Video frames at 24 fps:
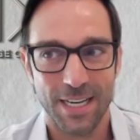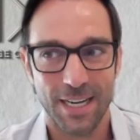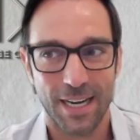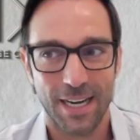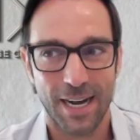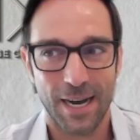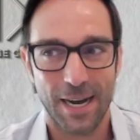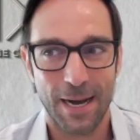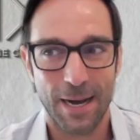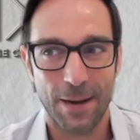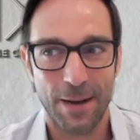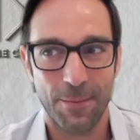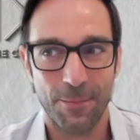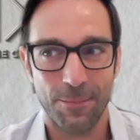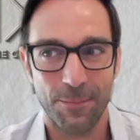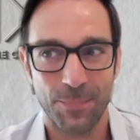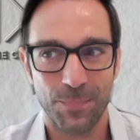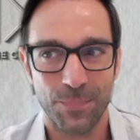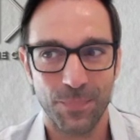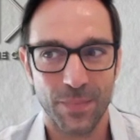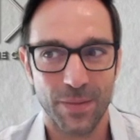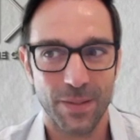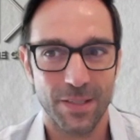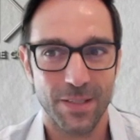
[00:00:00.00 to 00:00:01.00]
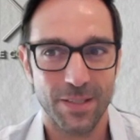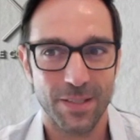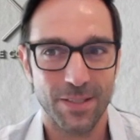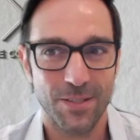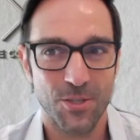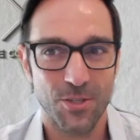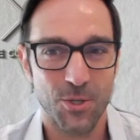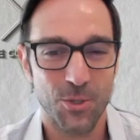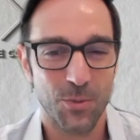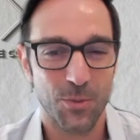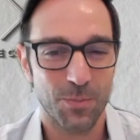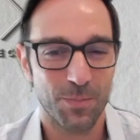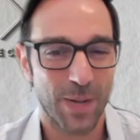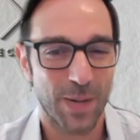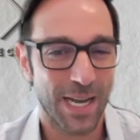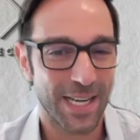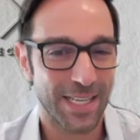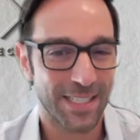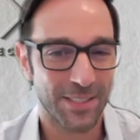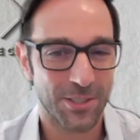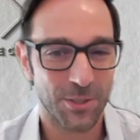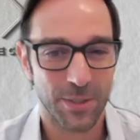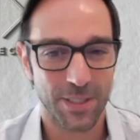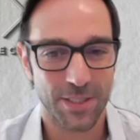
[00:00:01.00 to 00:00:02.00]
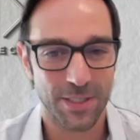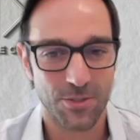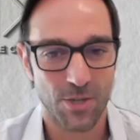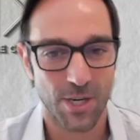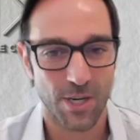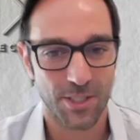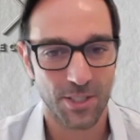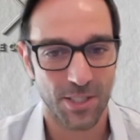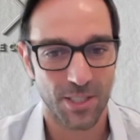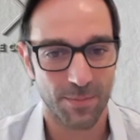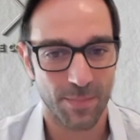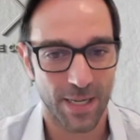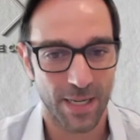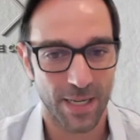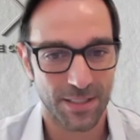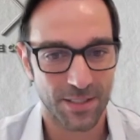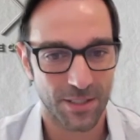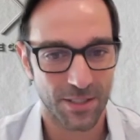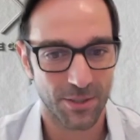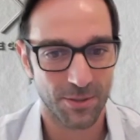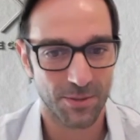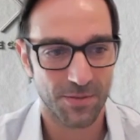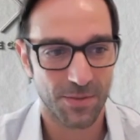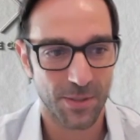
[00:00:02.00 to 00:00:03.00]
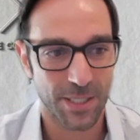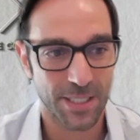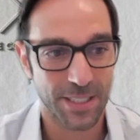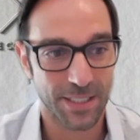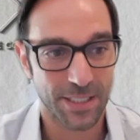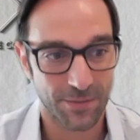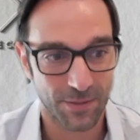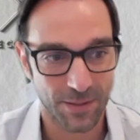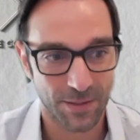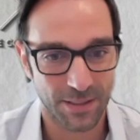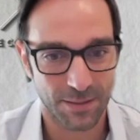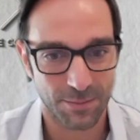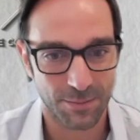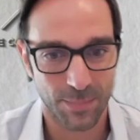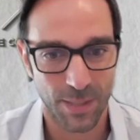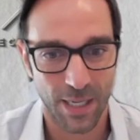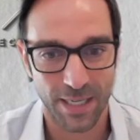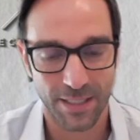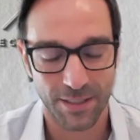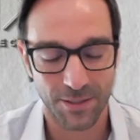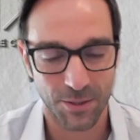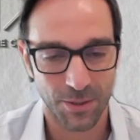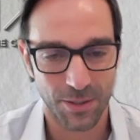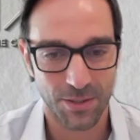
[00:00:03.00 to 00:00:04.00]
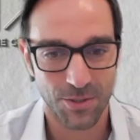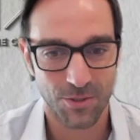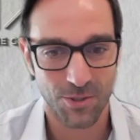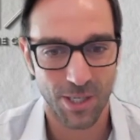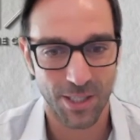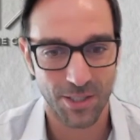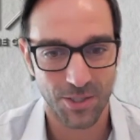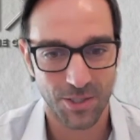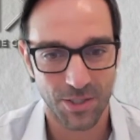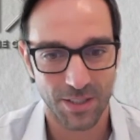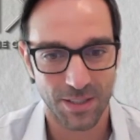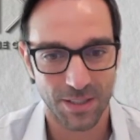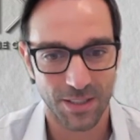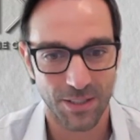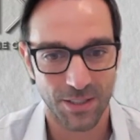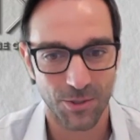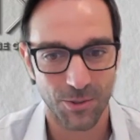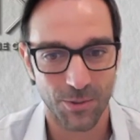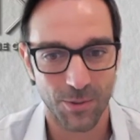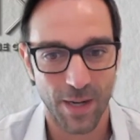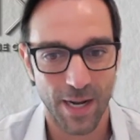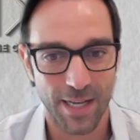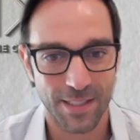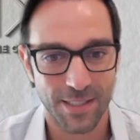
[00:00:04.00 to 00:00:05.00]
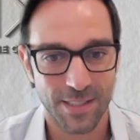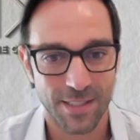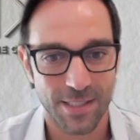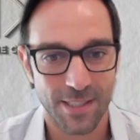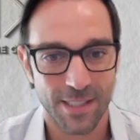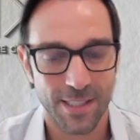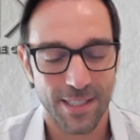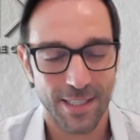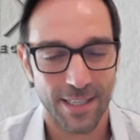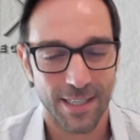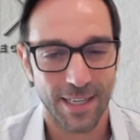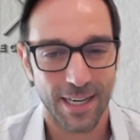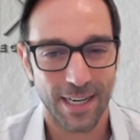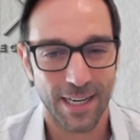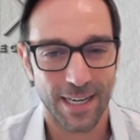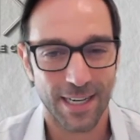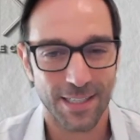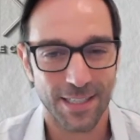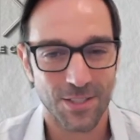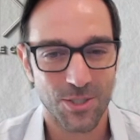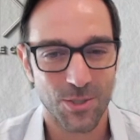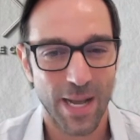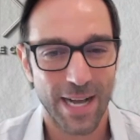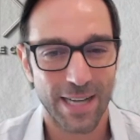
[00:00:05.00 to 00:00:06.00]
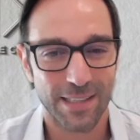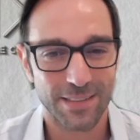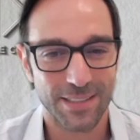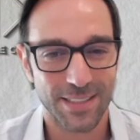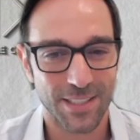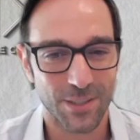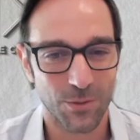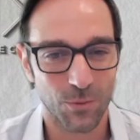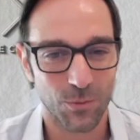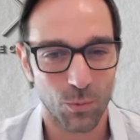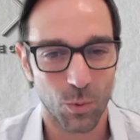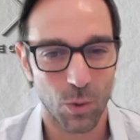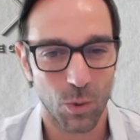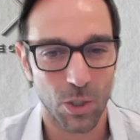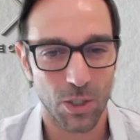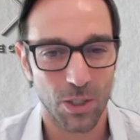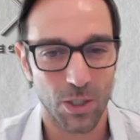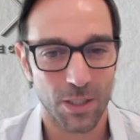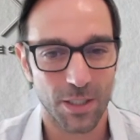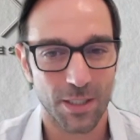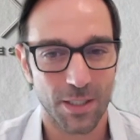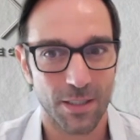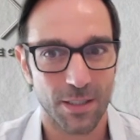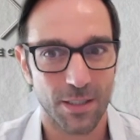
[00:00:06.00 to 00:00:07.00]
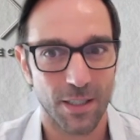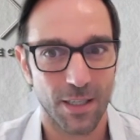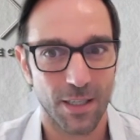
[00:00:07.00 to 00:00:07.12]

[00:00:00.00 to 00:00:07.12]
Buying new construction in Mexico is very different than buying new construction in the US. So how does it work